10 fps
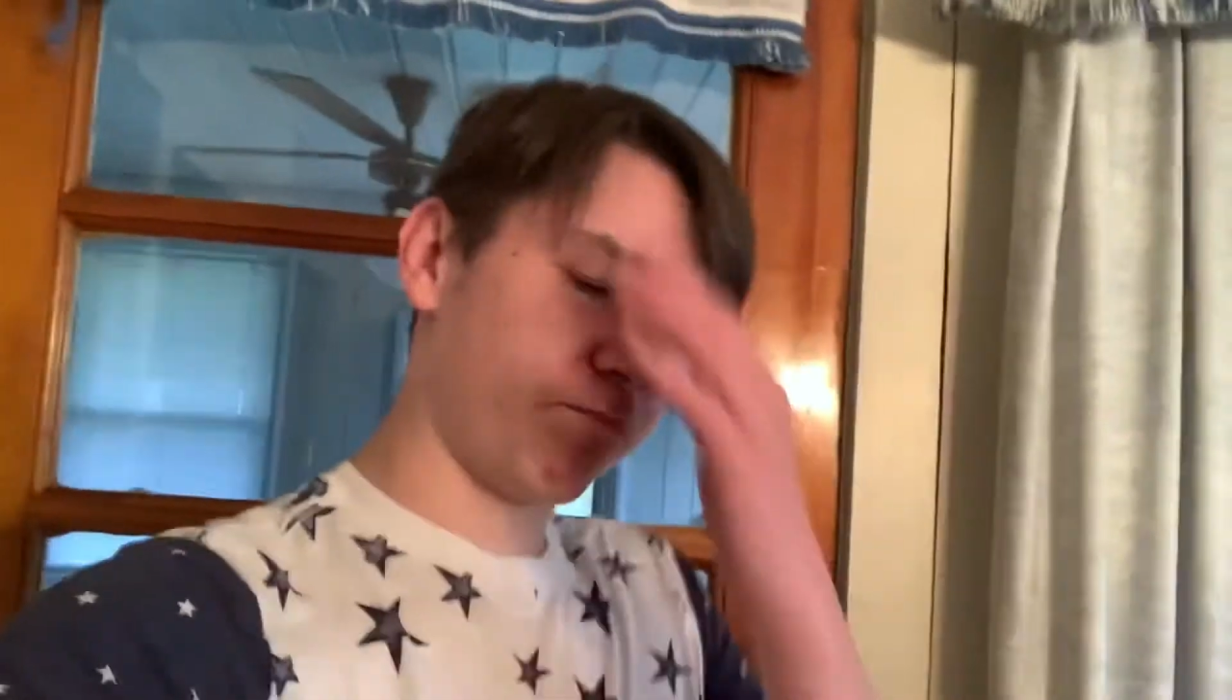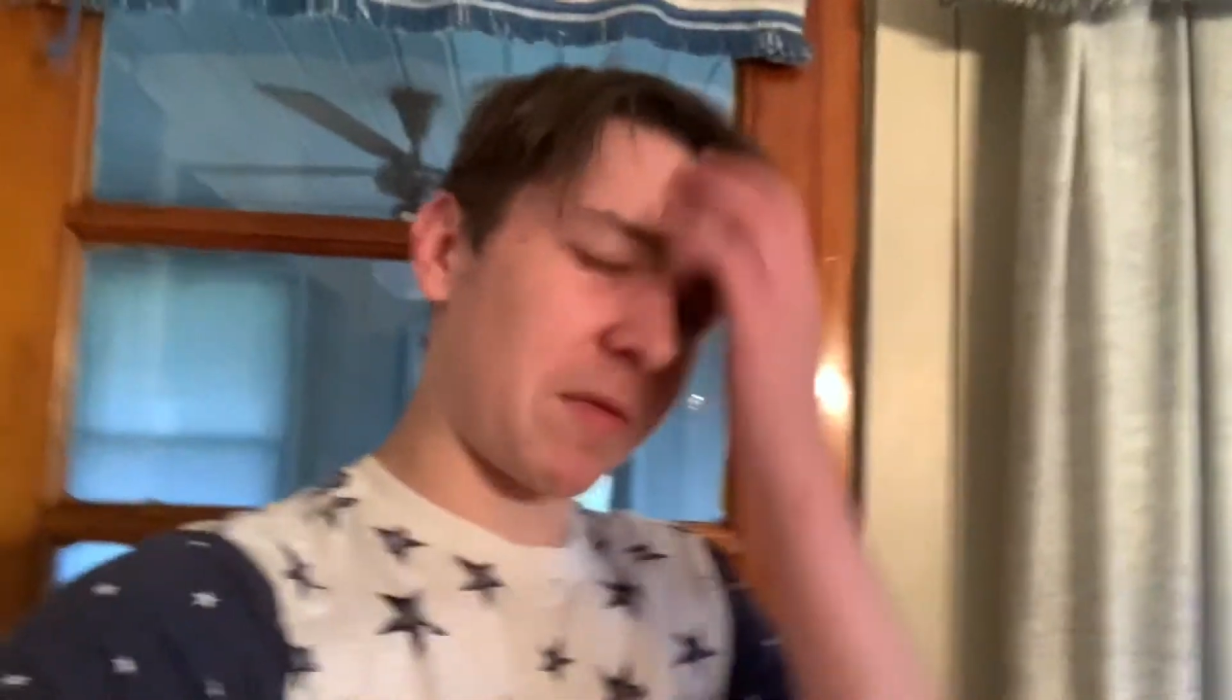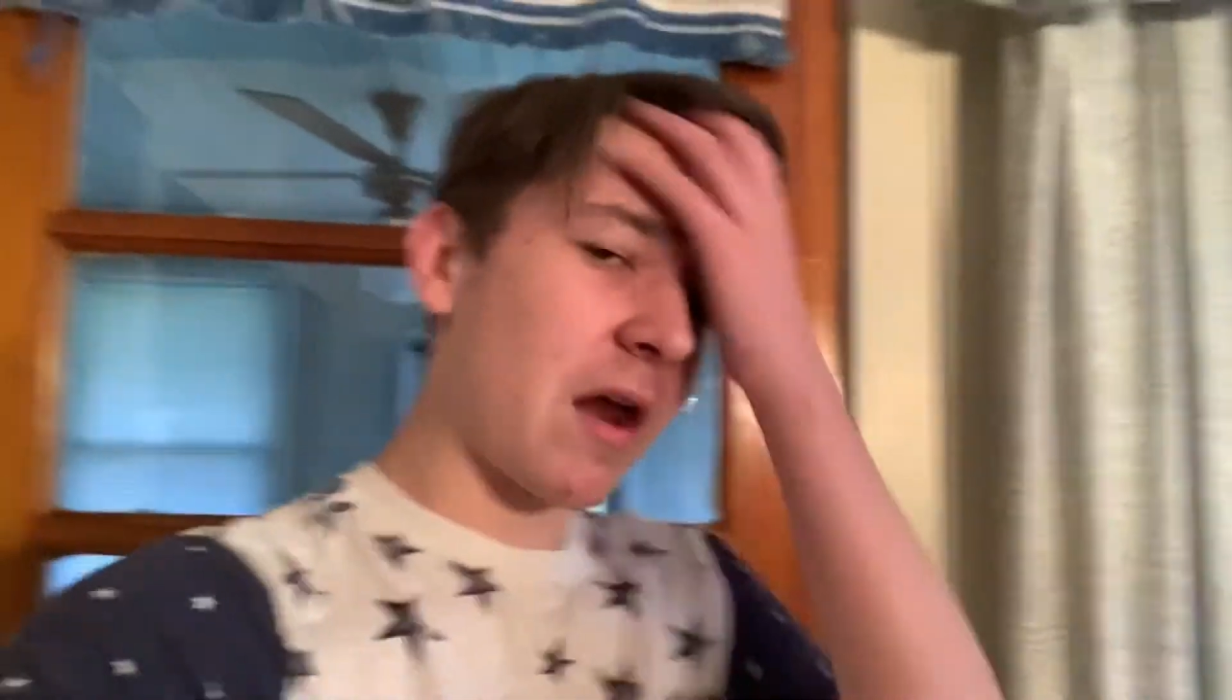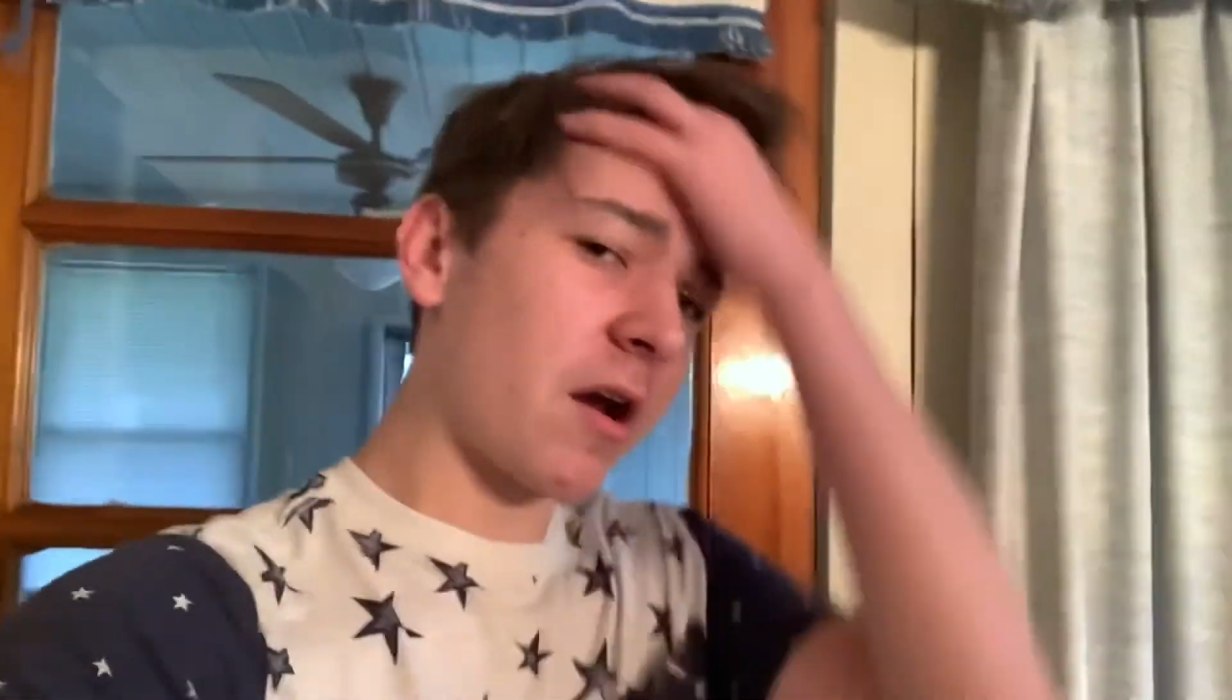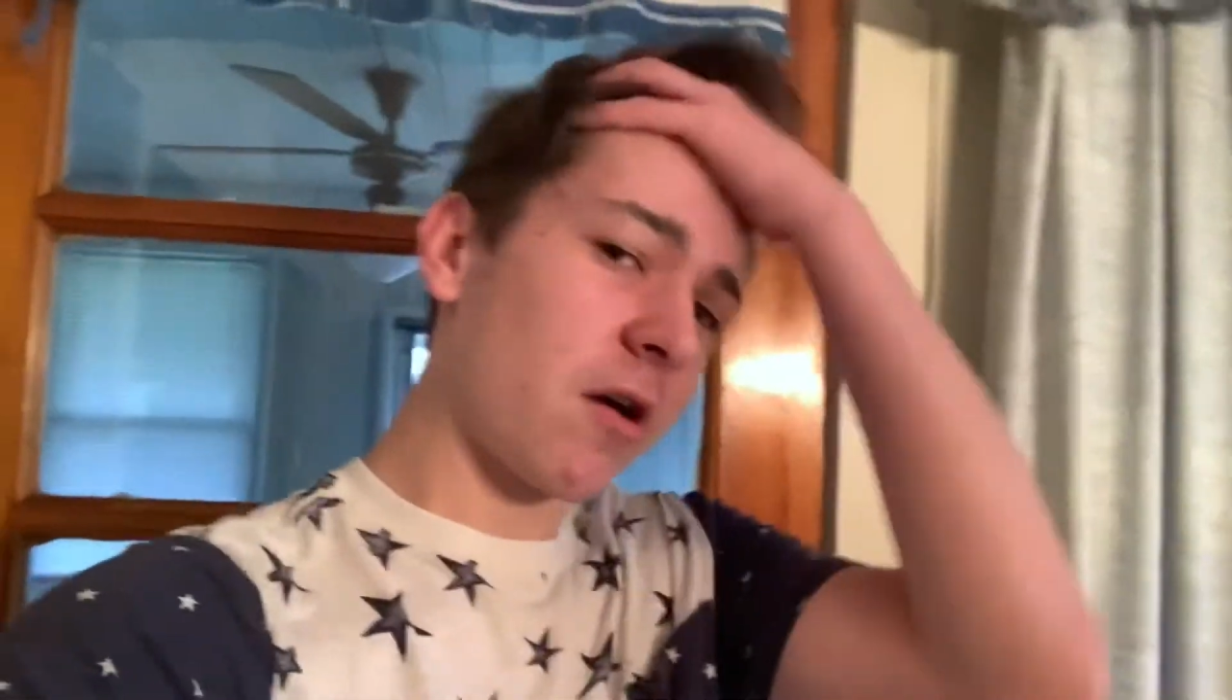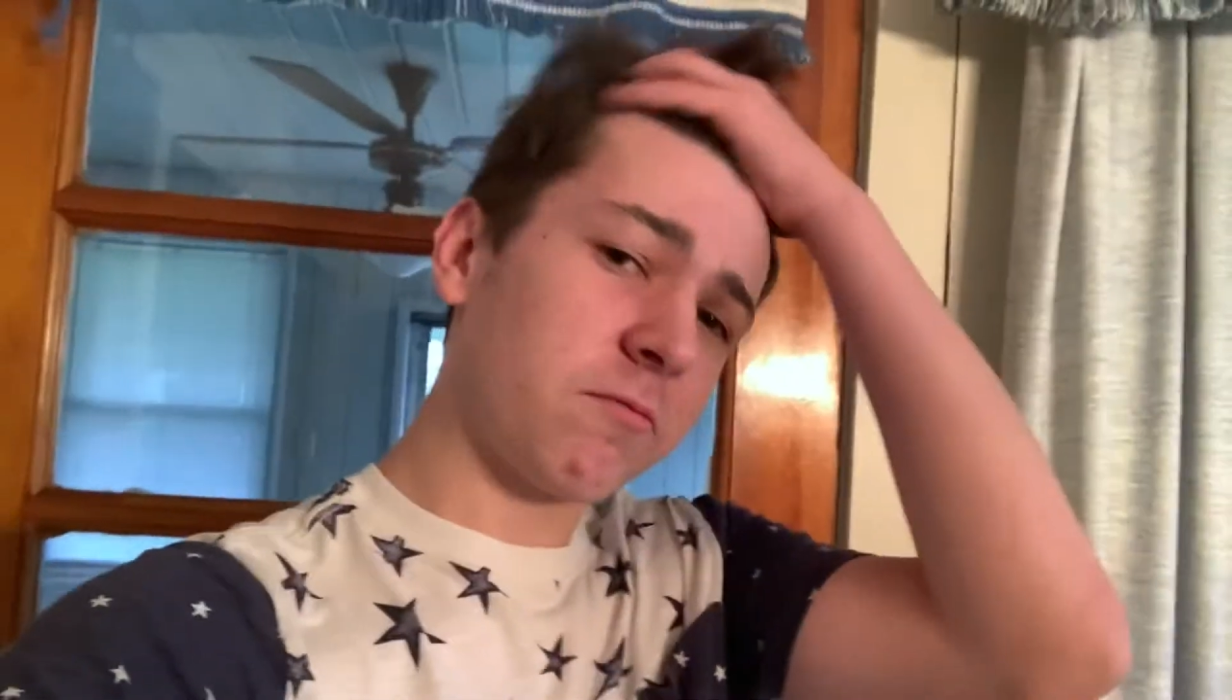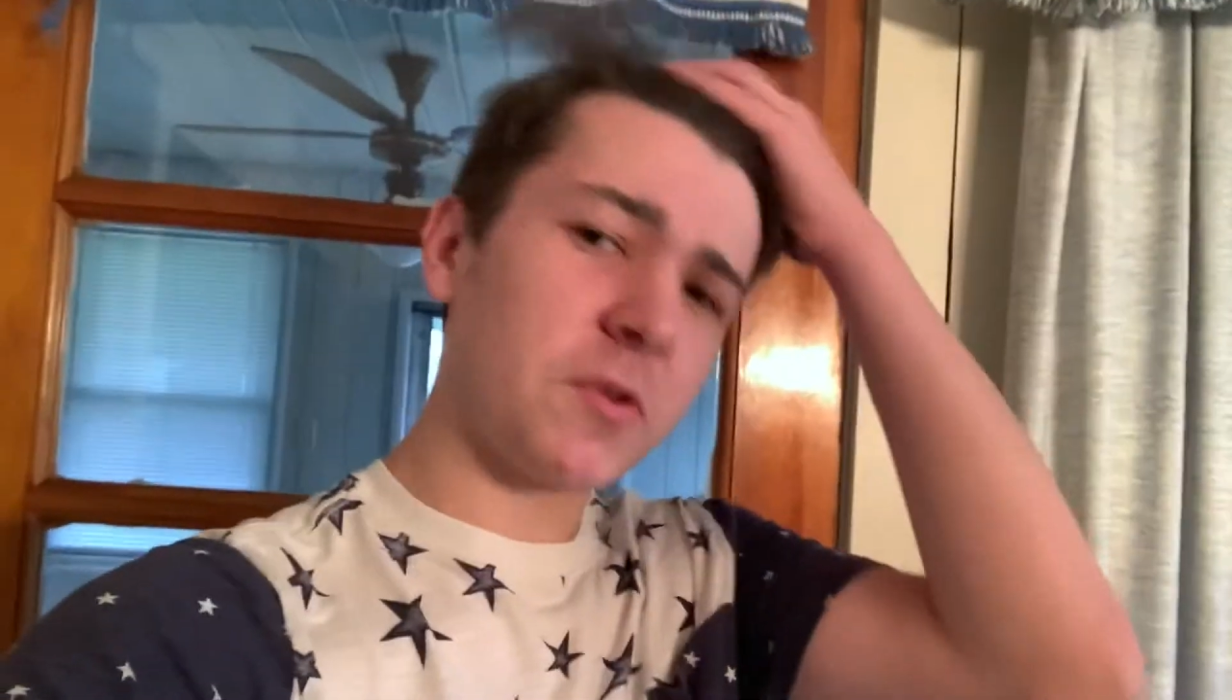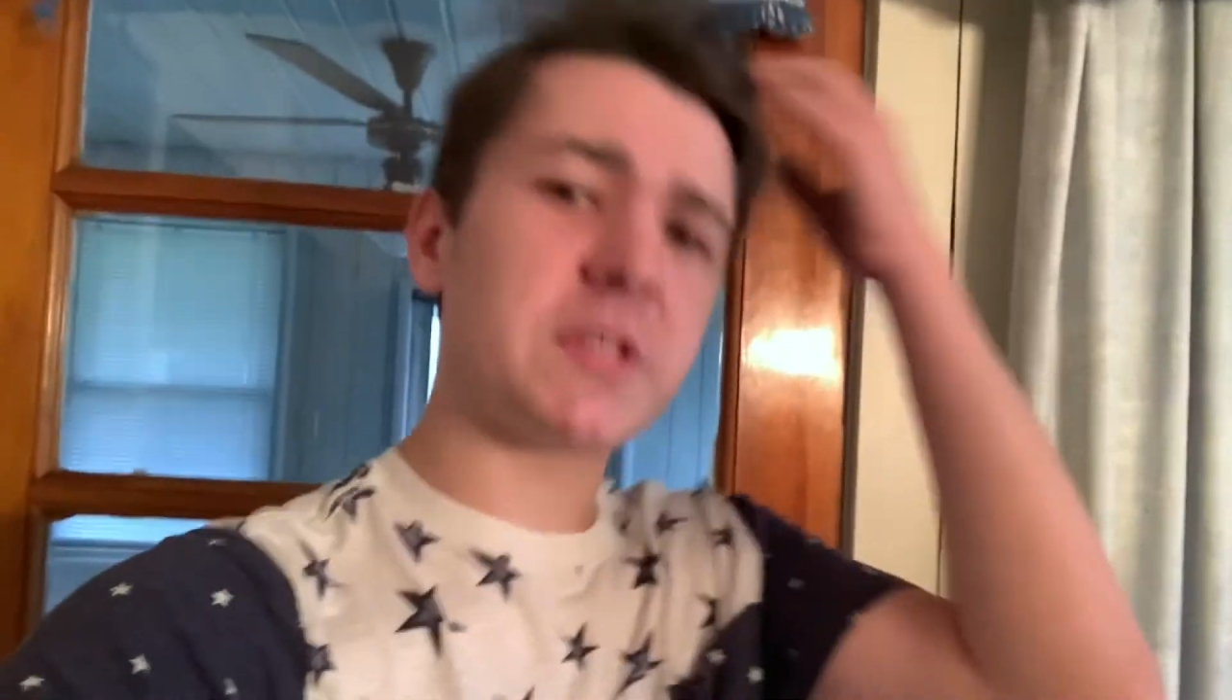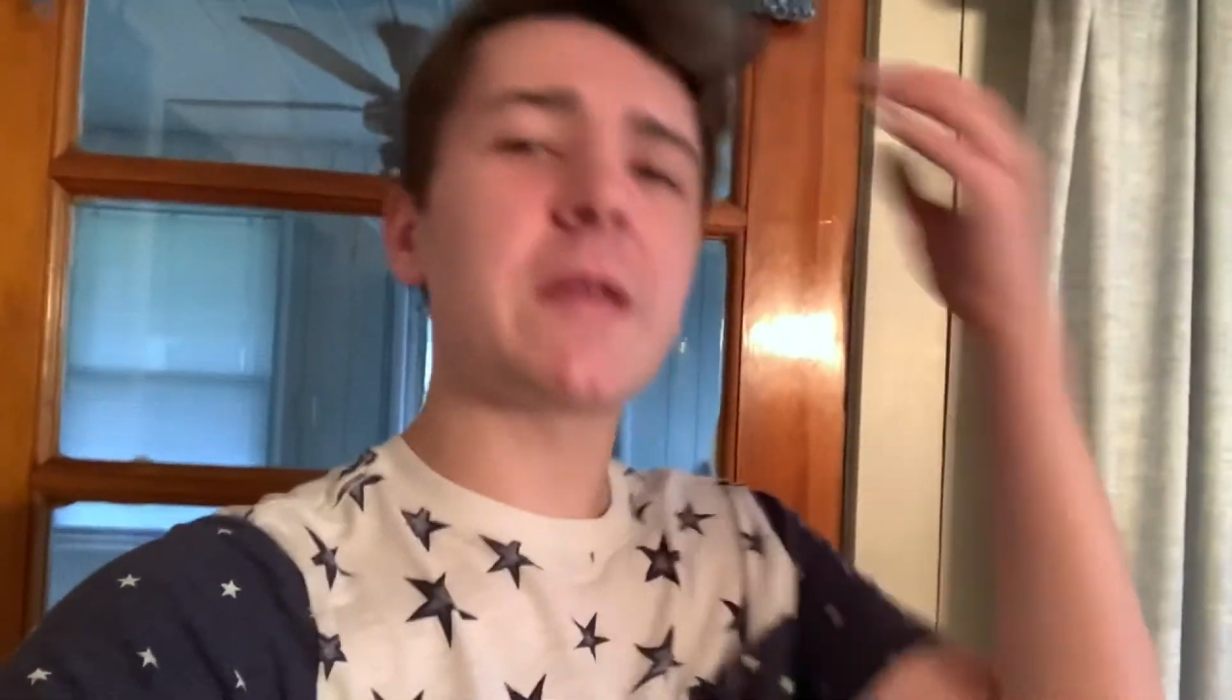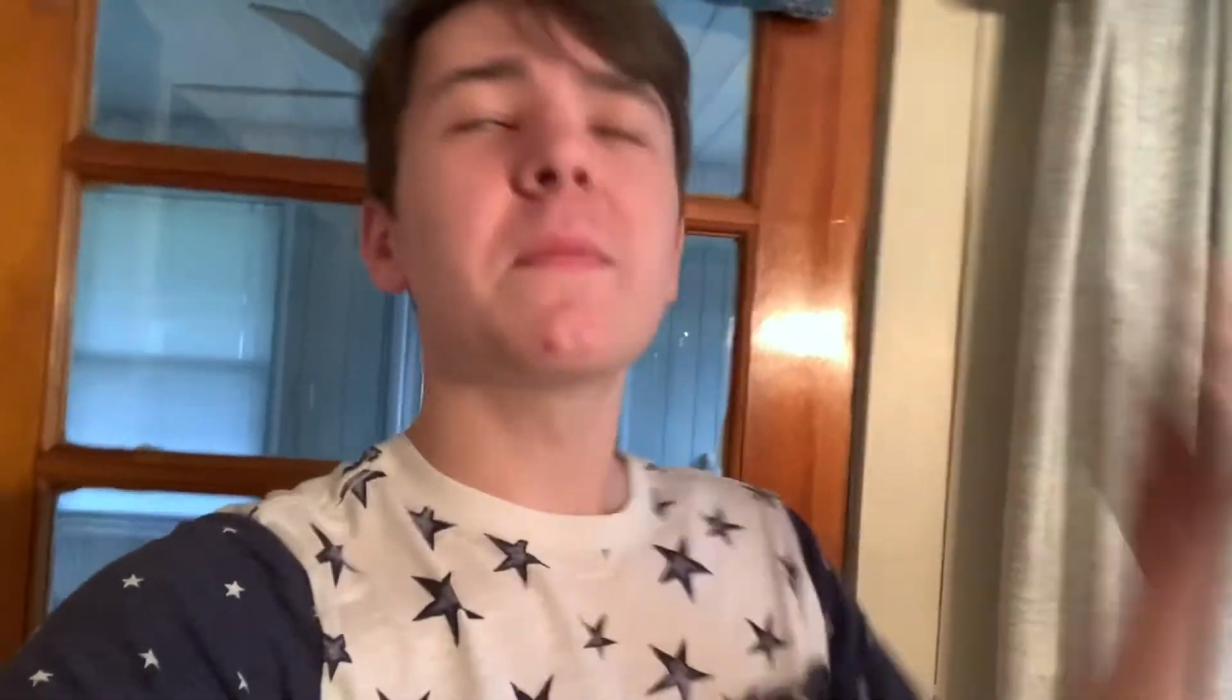don't know, we'll see.